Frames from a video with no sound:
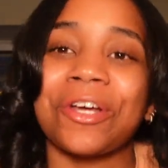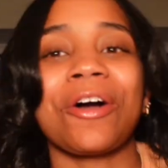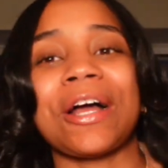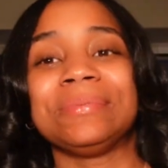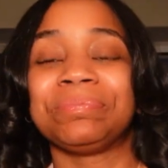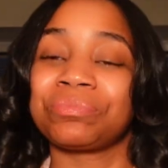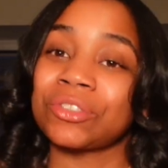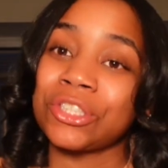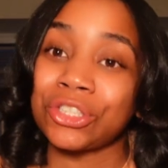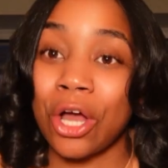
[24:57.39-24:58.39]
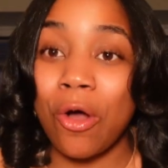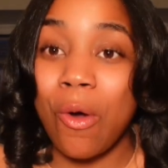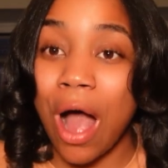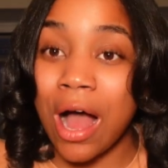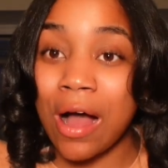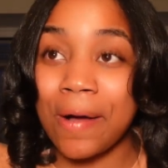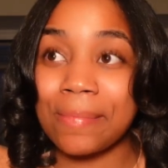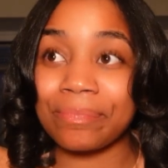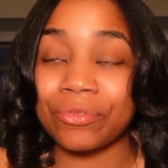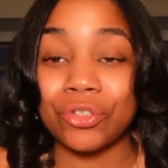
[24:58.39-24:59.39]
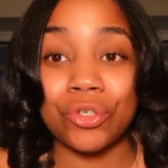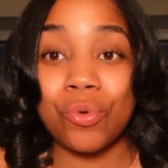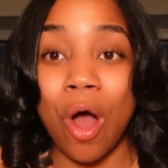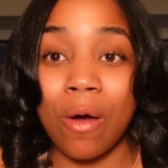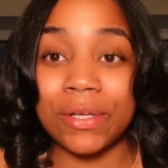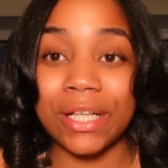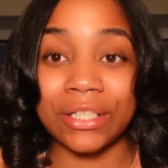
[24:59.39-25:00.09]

Okay, so um, you always